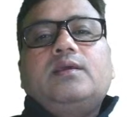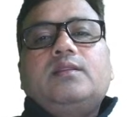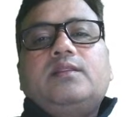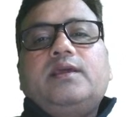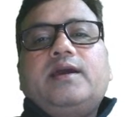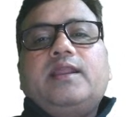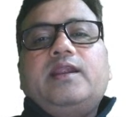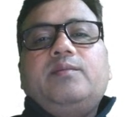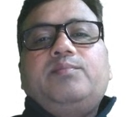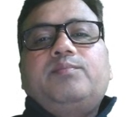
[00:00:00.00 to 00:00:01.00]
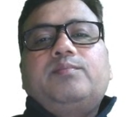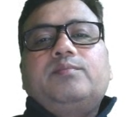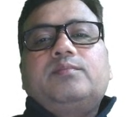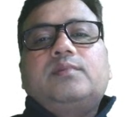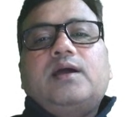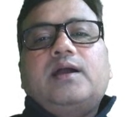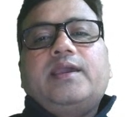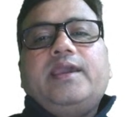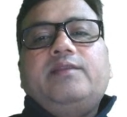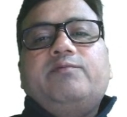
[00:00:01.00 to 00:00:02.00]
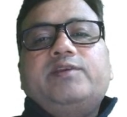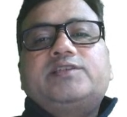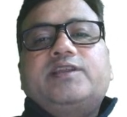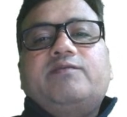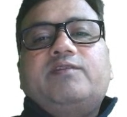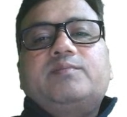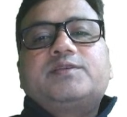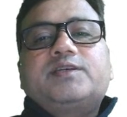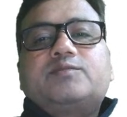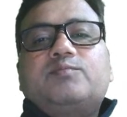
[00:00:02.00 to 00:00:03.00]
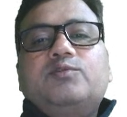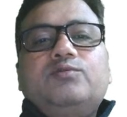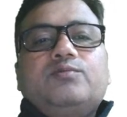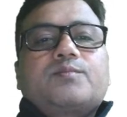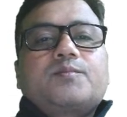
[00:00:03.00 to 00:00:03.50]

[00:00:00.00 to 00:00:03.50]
The color again which develops is blue.